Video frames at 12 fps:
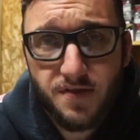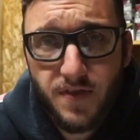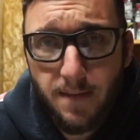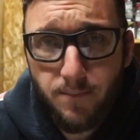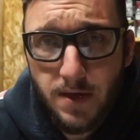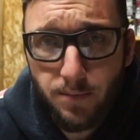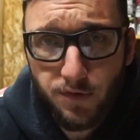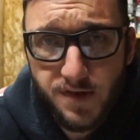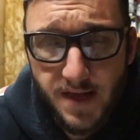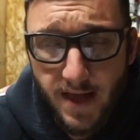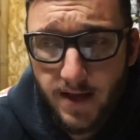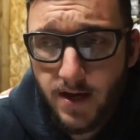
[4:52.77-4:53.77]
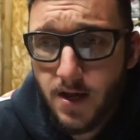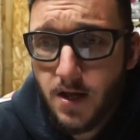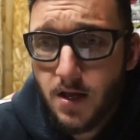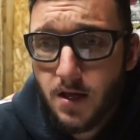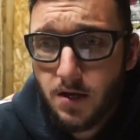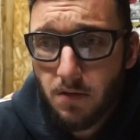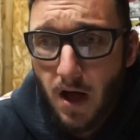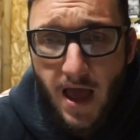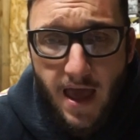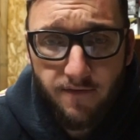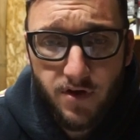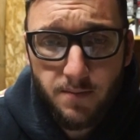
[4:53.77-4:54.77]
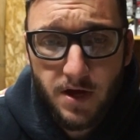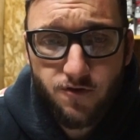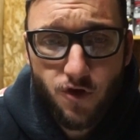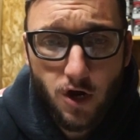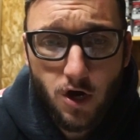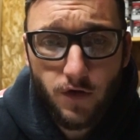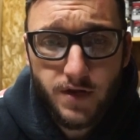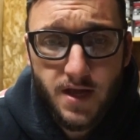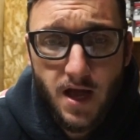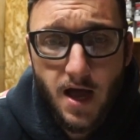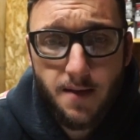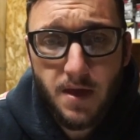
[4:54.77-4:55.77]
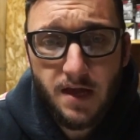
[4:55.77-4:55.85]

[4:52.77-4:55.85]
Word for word: that people said, I have it in my truck all the time.